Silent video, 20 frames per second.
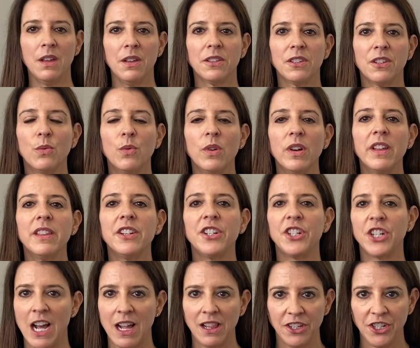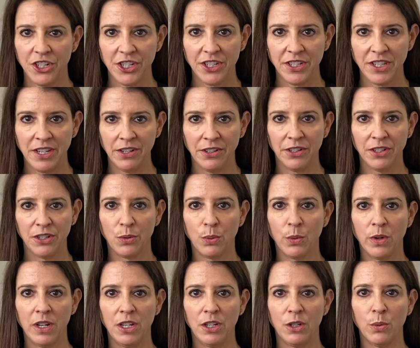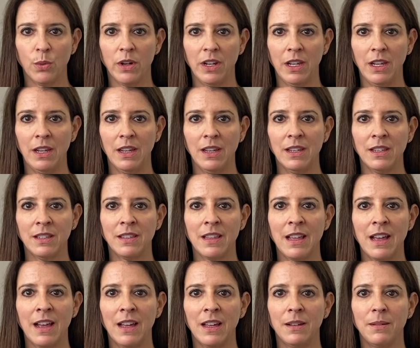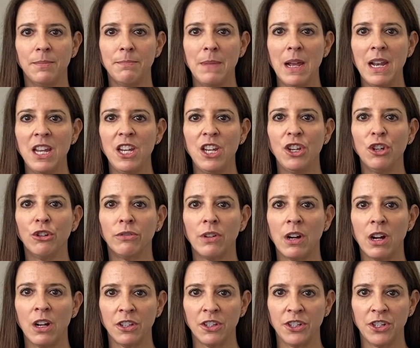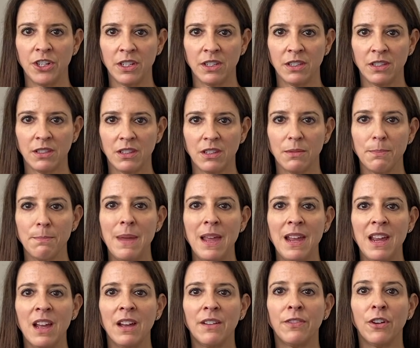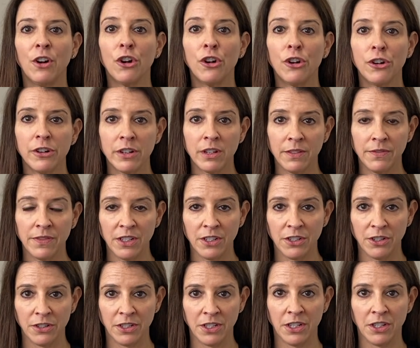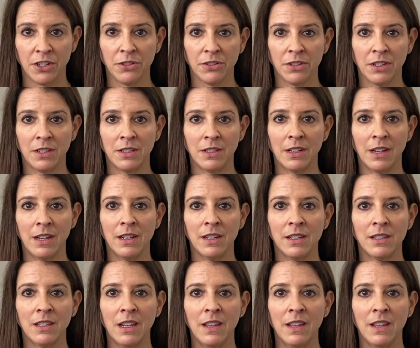So one of the challenges here in 2020 is that many urologists may have heard of interstitial cystitis,